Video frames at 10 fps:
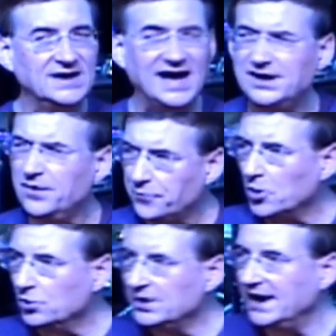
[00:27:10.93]
How do you
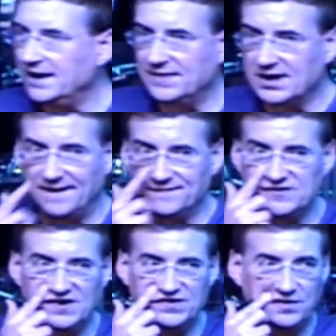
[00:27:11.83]
throw light in the
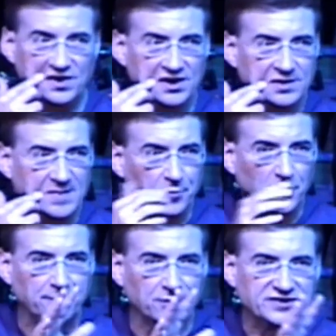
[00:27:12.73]
conversation?
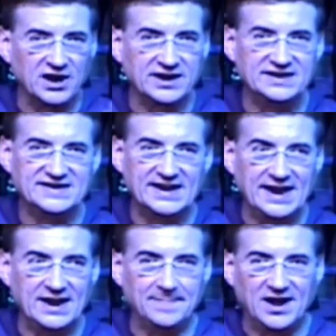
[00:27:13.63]
Remember we were talking
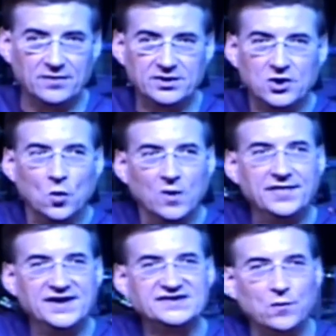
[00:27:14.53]
today about one
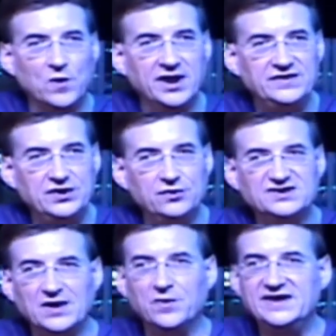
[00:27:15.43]
of the things I want to do
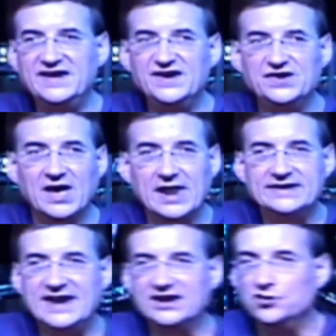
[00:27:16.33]
is I want to teach you how to
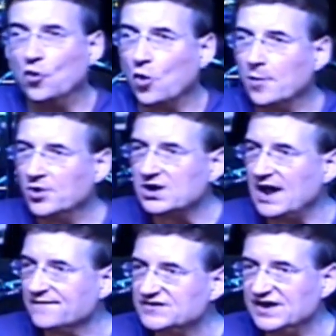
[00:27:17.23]
take normal
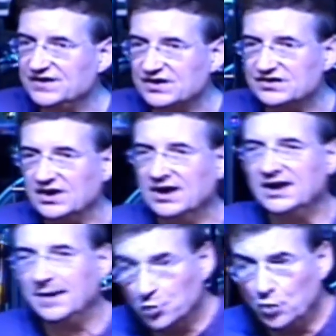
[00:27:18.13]
conversations
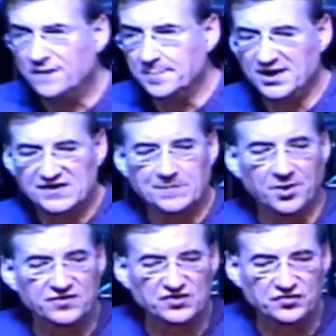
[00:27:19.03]
and move them in a
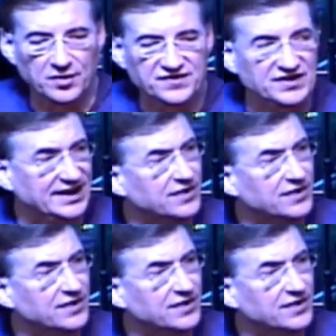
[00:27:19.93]
spiritual direction.